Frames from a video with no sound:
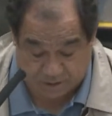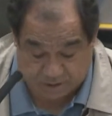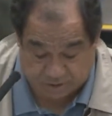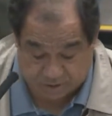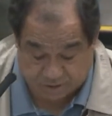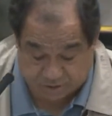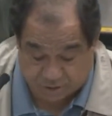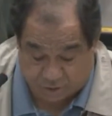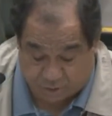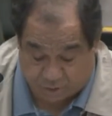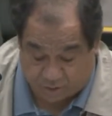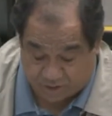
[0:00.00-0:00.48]

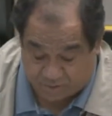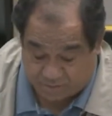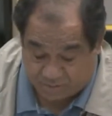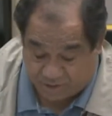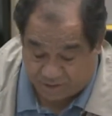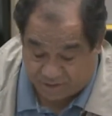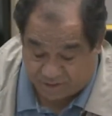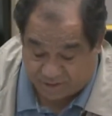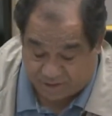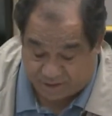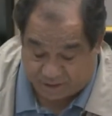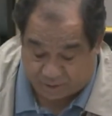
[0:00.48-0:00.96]
So on
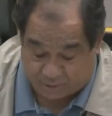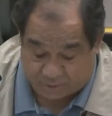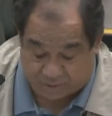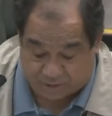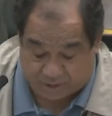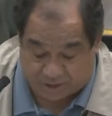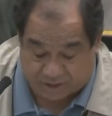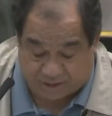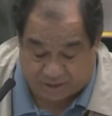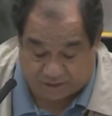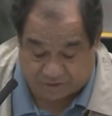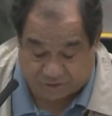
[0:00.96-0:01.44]
Monday,
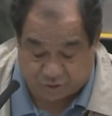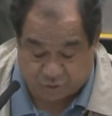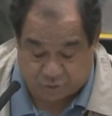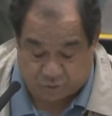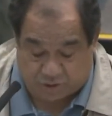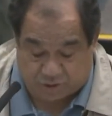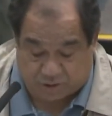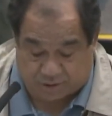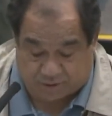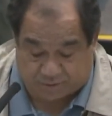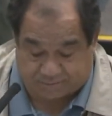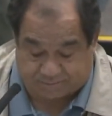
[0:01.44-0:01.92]
when I got to
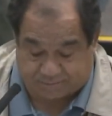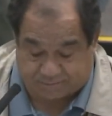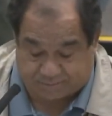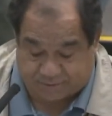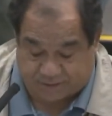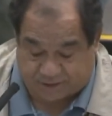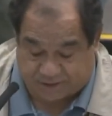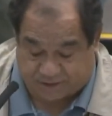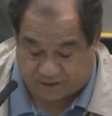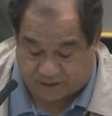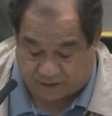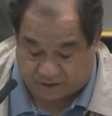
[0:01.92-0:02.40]

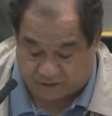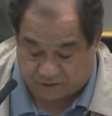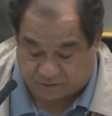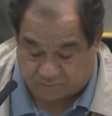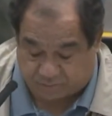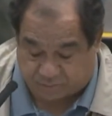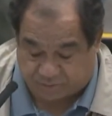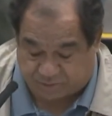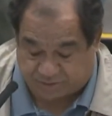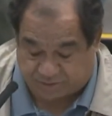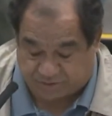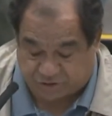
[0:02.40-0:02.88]
work, I called
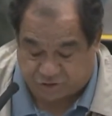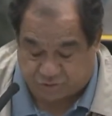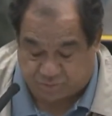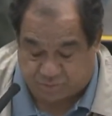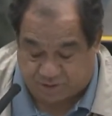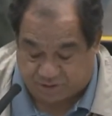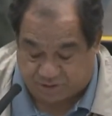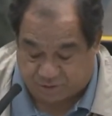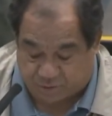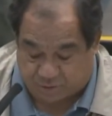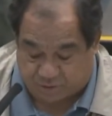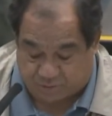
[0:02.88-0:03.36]
the police to
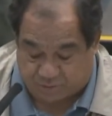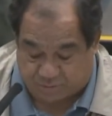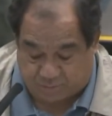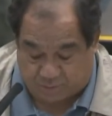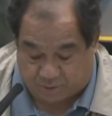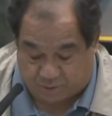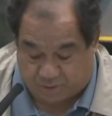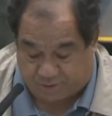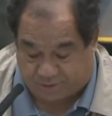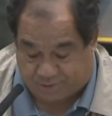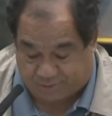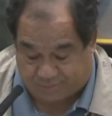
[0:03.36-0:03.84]
make the
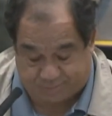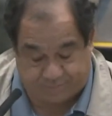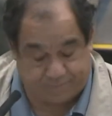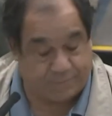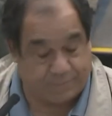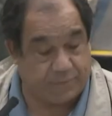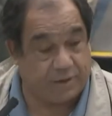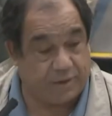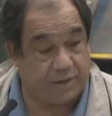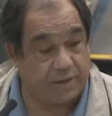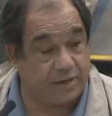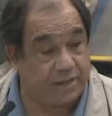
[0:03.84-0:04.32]
report,
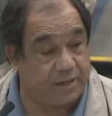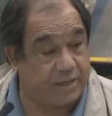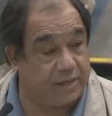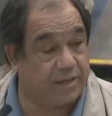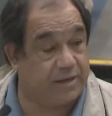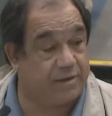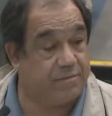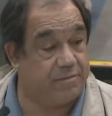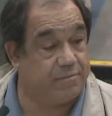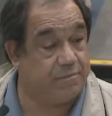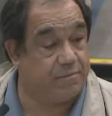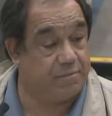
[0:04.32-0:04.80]
and
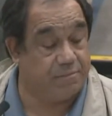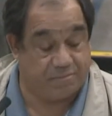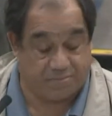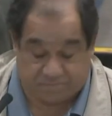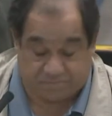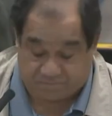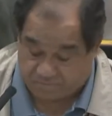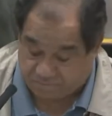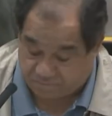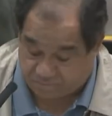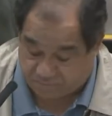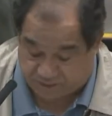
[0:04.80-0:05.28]
again,
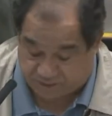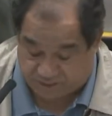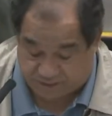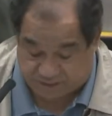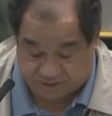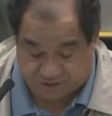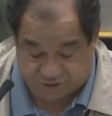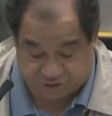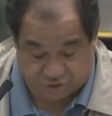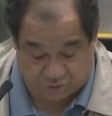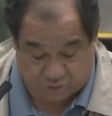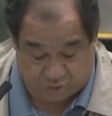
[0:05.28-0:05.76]
they
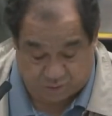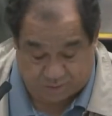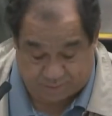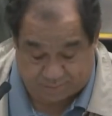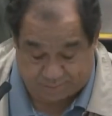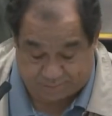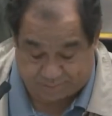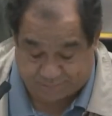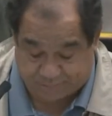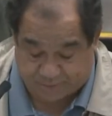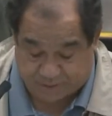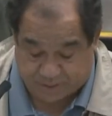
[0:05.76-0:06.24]
didn't show up.
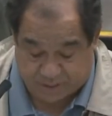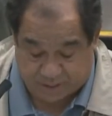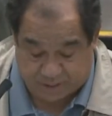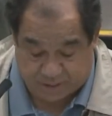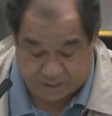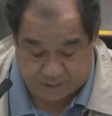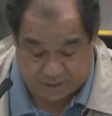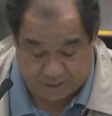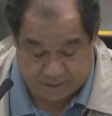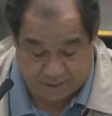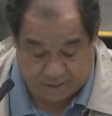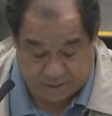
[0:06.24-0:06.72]

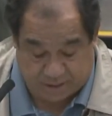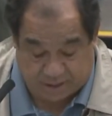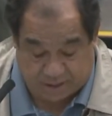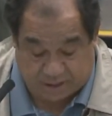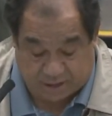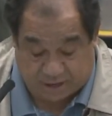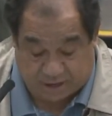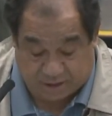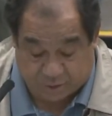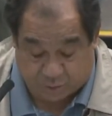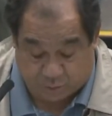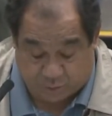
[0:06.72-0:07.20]

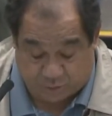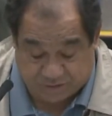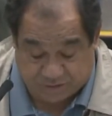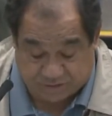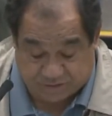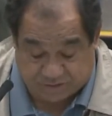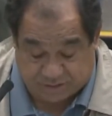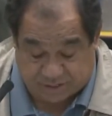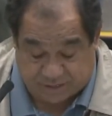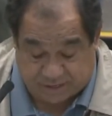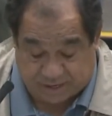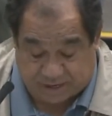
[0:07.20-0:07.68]
On
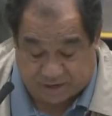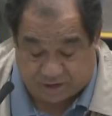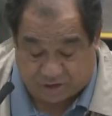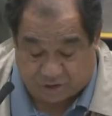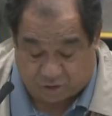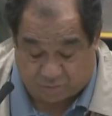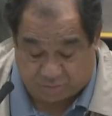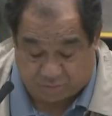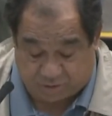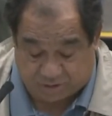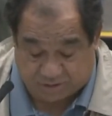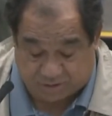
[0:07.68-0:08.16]
Wednesday, a
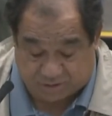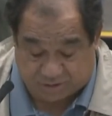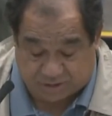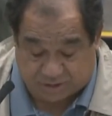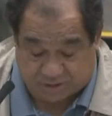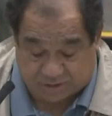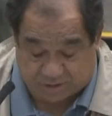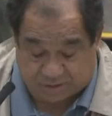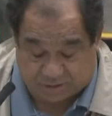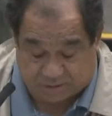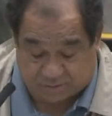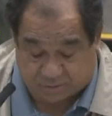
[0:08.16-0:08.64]
homeless
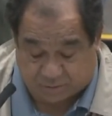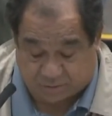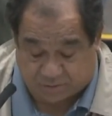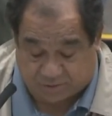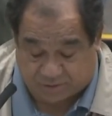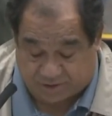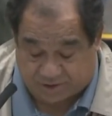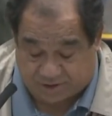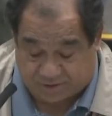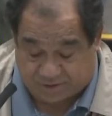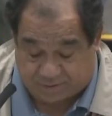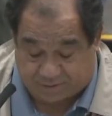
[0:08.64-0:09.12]
were
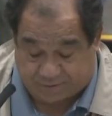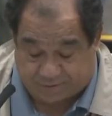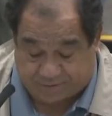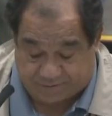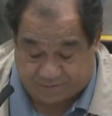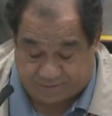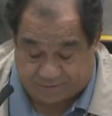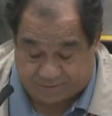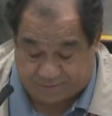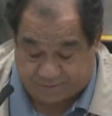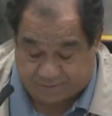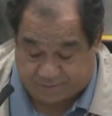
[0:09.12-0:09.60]
there
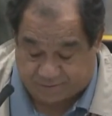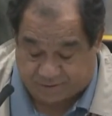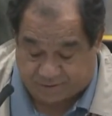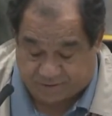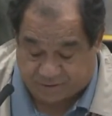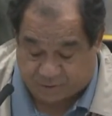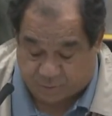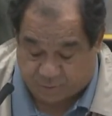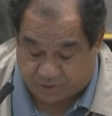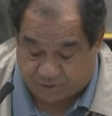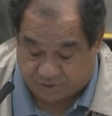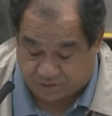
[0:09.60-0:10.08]
in
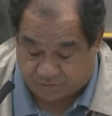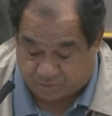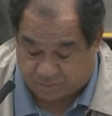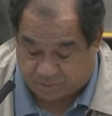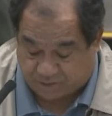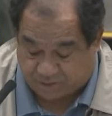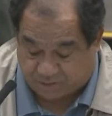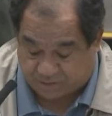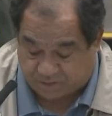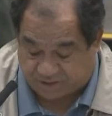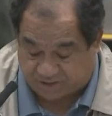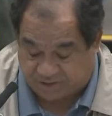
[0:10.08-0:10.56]
the railway
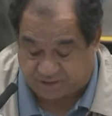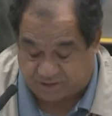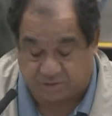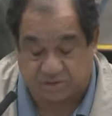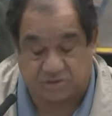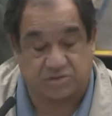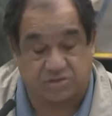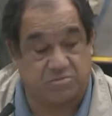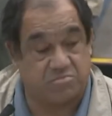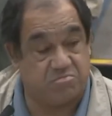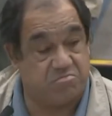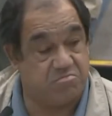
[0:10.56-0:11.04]
building, and there
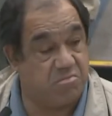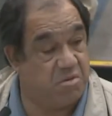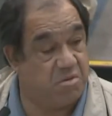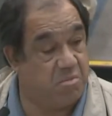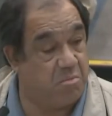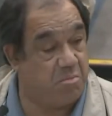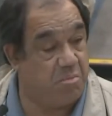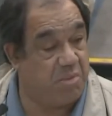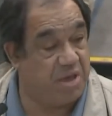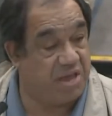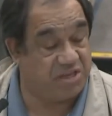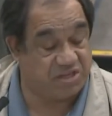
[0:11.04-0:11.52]
was a
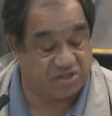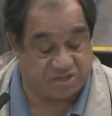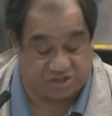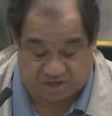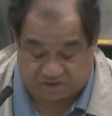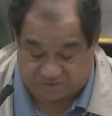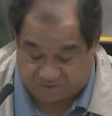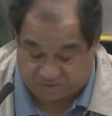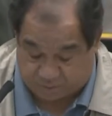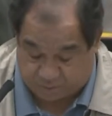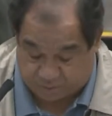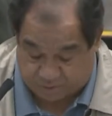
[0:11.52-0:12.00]
mess
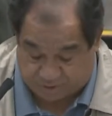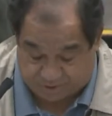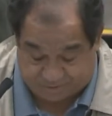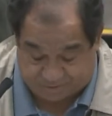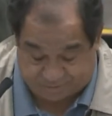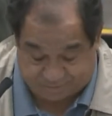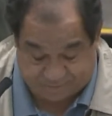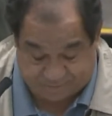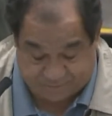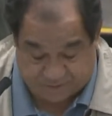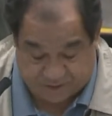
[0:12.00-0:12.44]
everywhere.